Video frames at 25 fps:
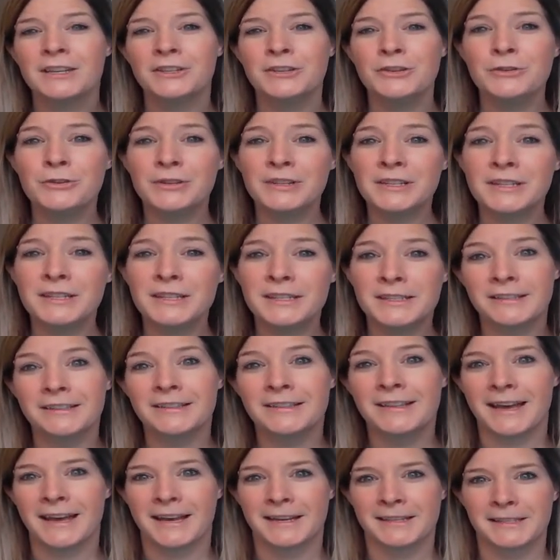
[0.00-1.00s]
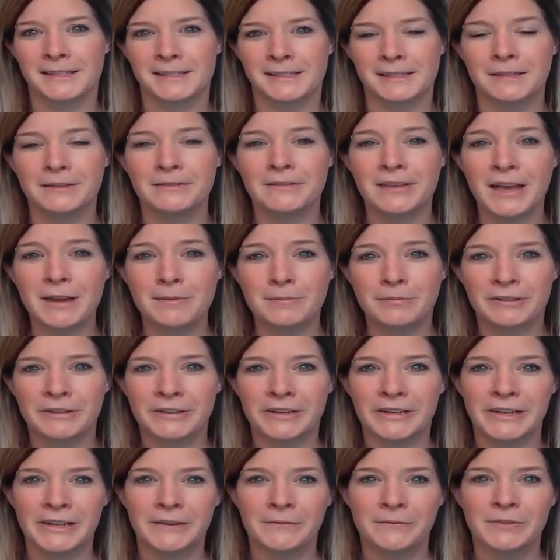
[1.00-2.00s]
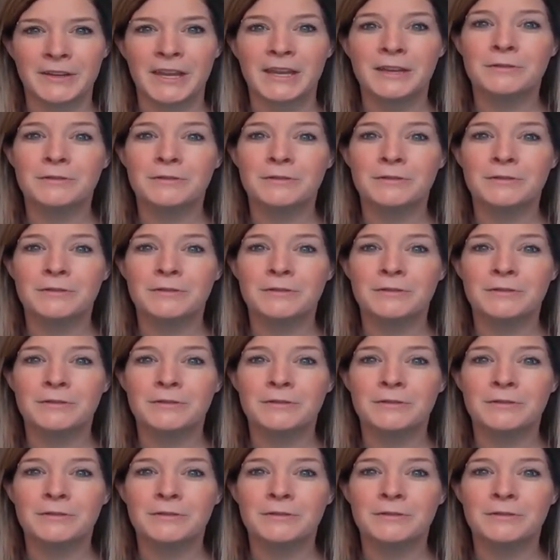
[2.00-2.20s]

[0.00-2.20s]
you can still access the library